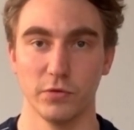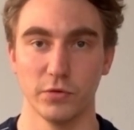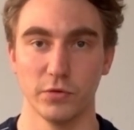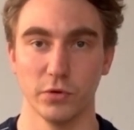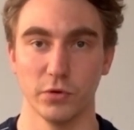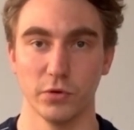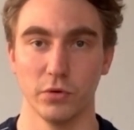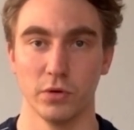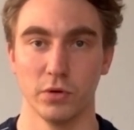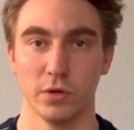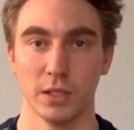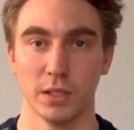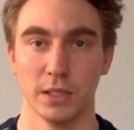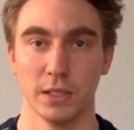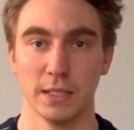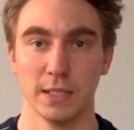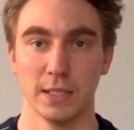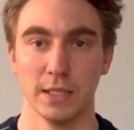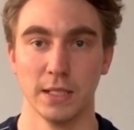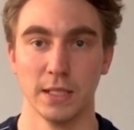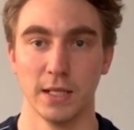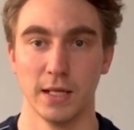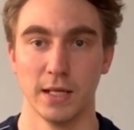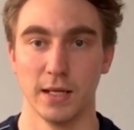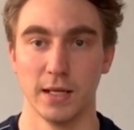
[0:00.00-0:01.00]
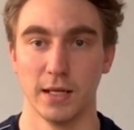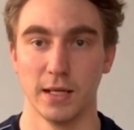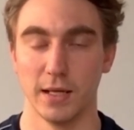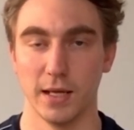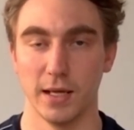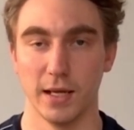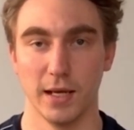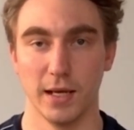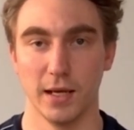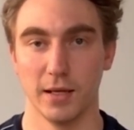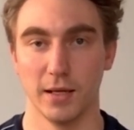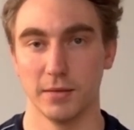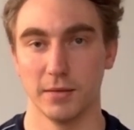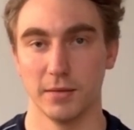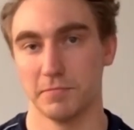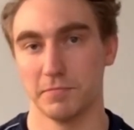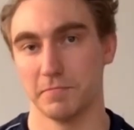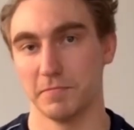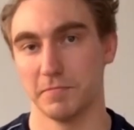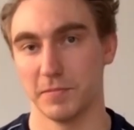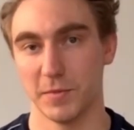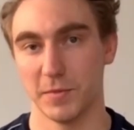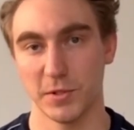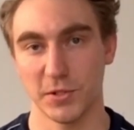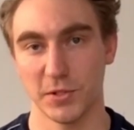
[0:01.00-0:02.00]
So uh,
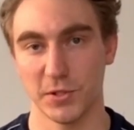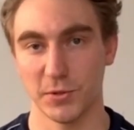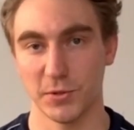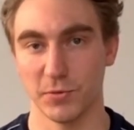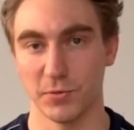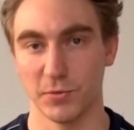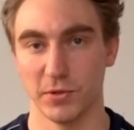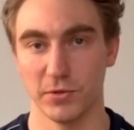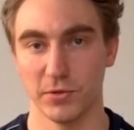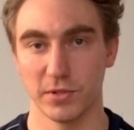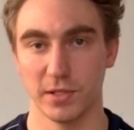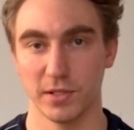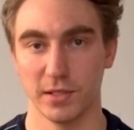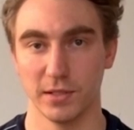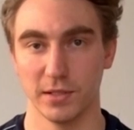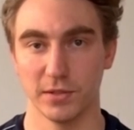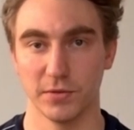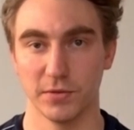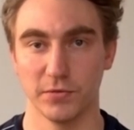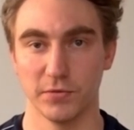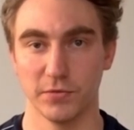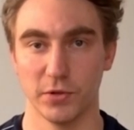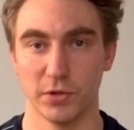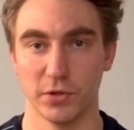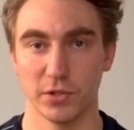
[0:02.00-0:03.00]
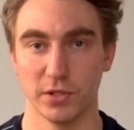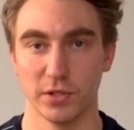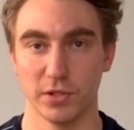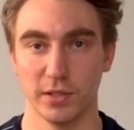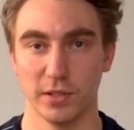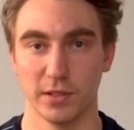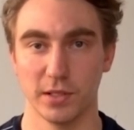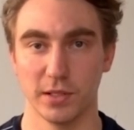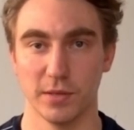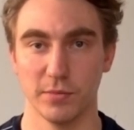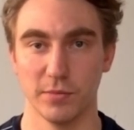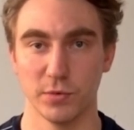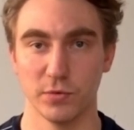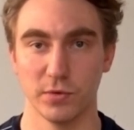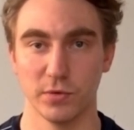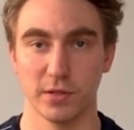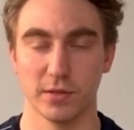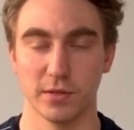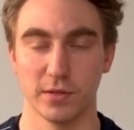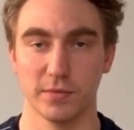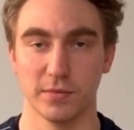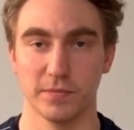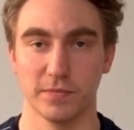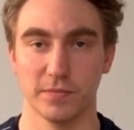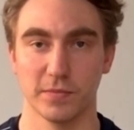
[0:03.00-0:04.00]
it's just one of those things. Unfortunately, it comes with
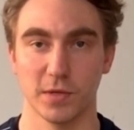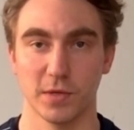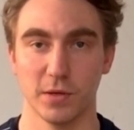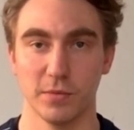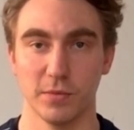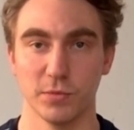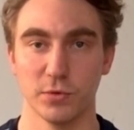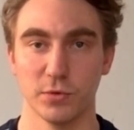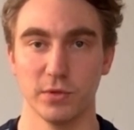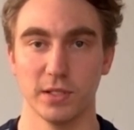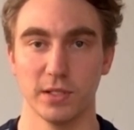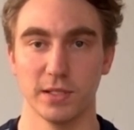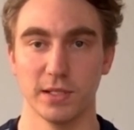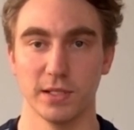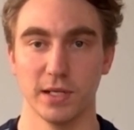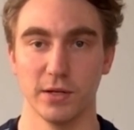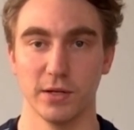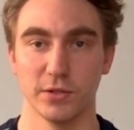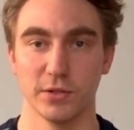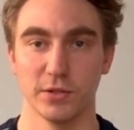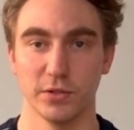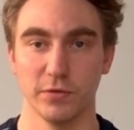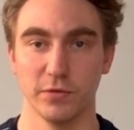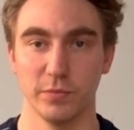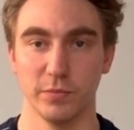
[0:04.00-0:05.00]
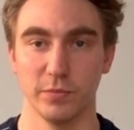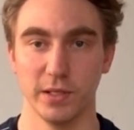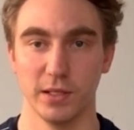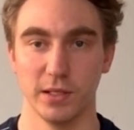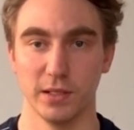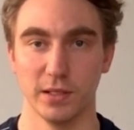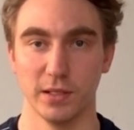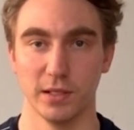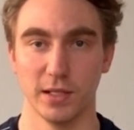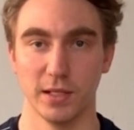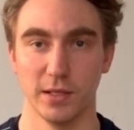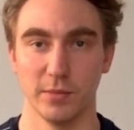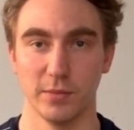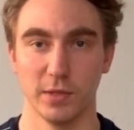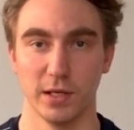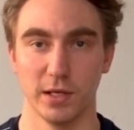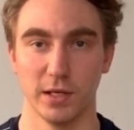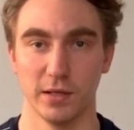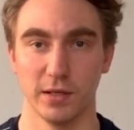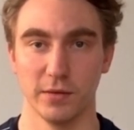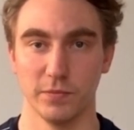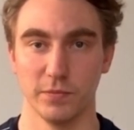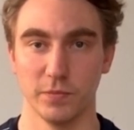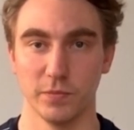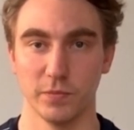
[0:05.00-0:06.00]
comes with the territory of being in the
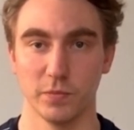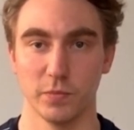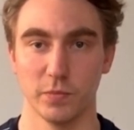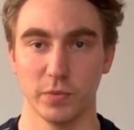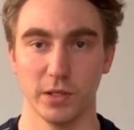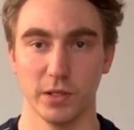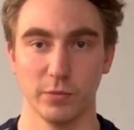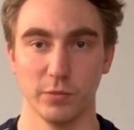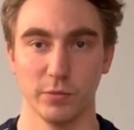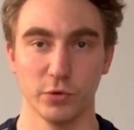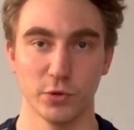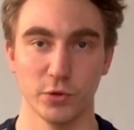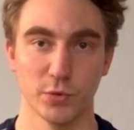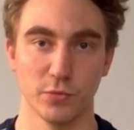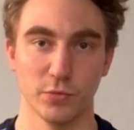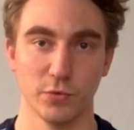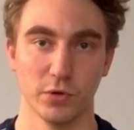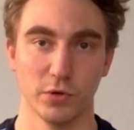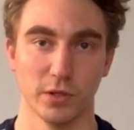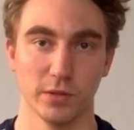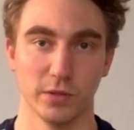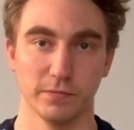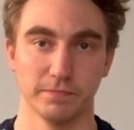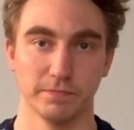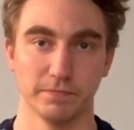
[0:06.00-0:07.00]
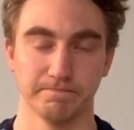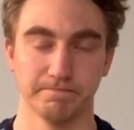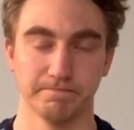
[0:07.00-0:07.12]
limelight and playing pro sport.